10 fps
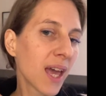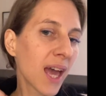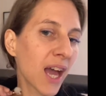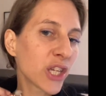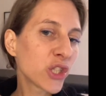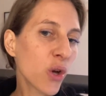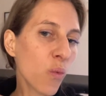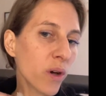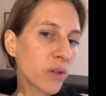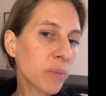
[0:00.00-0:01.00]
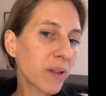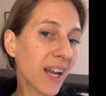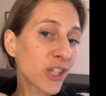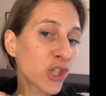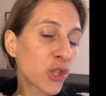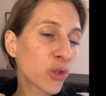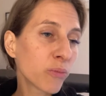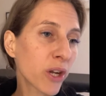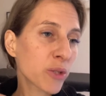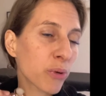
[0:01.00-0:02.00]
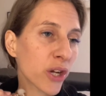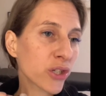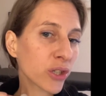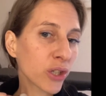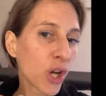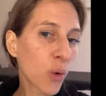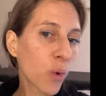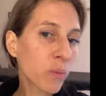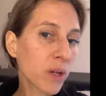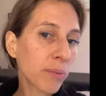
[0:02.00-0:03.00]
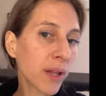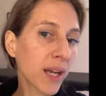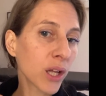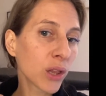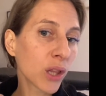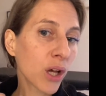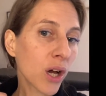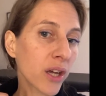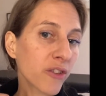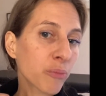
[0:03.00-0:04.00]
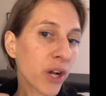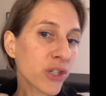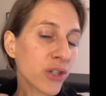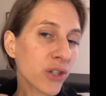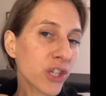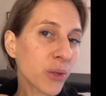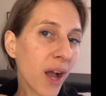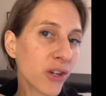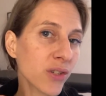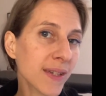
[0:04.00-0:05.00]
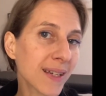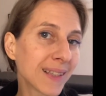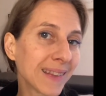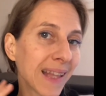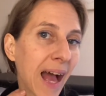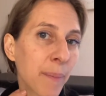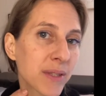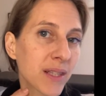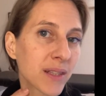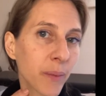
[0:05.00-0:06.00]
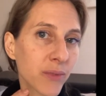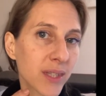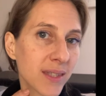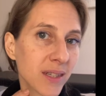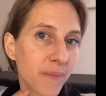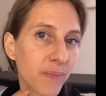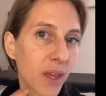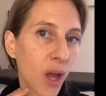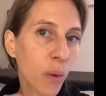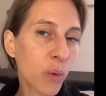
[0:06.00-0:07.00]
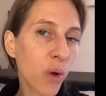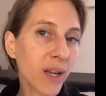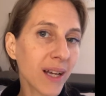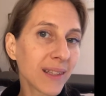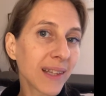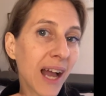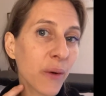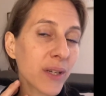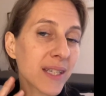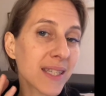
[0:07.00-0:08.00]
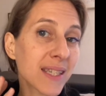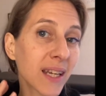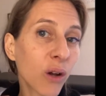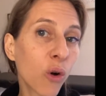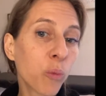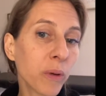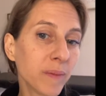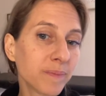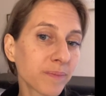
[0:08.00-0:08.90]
And you don't want to apply too much pressure. When we apply a lot of pressure, you actually collapse the lymph system. And we want to allow it to stay open.